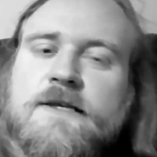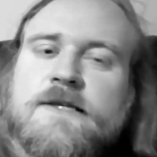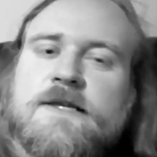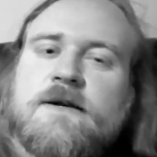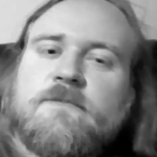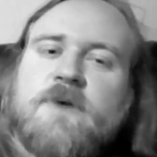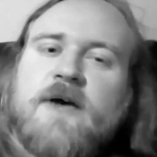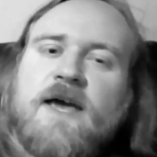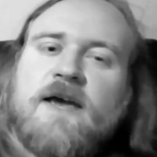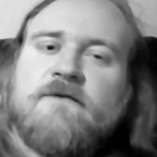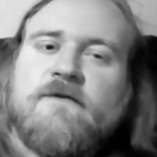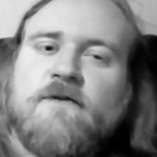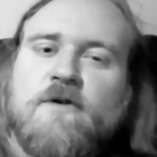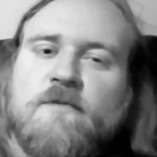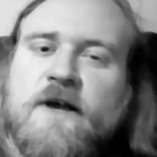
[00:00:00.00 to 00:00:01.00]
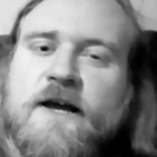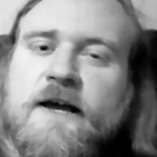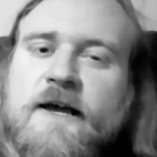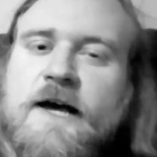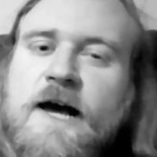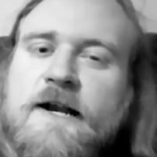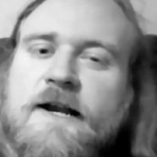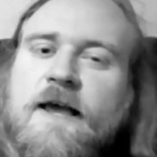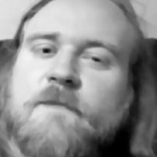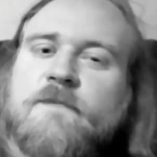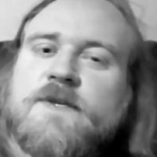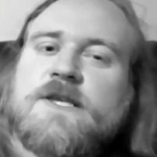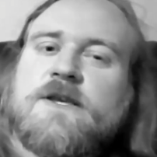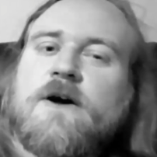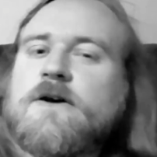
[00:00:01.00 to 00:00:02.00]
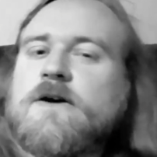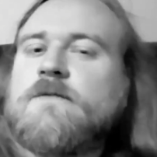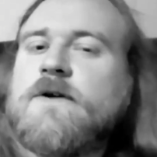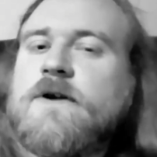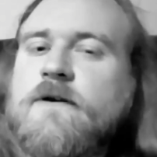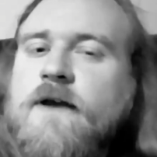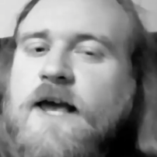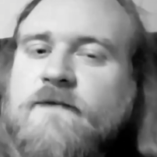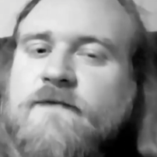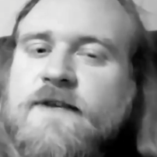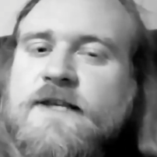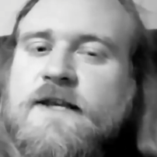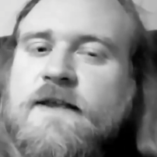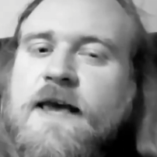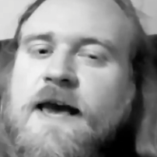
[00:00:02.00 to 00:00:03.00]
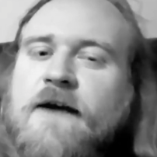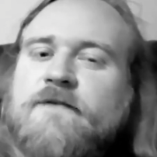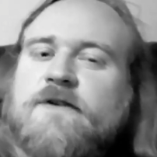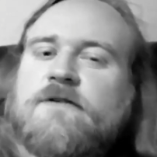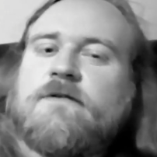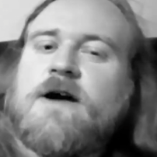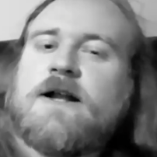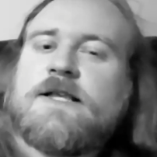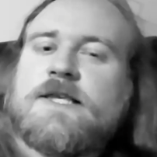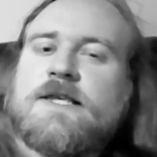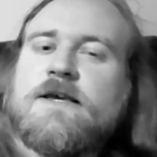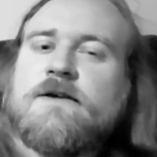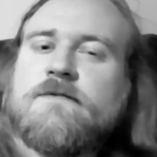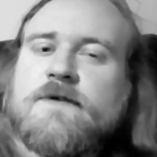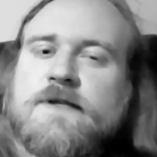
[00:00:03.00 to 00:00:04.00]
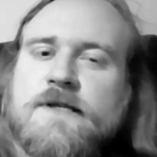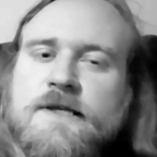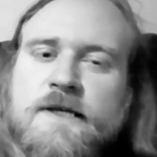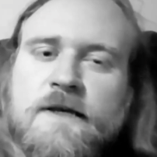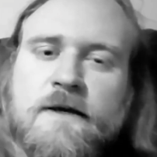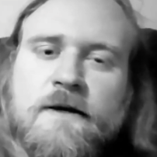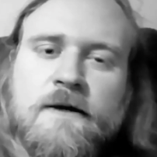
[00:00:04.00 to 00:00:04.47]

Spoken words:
instead of paying for them like a goddamn sucker where you can't even see the after credits sequence.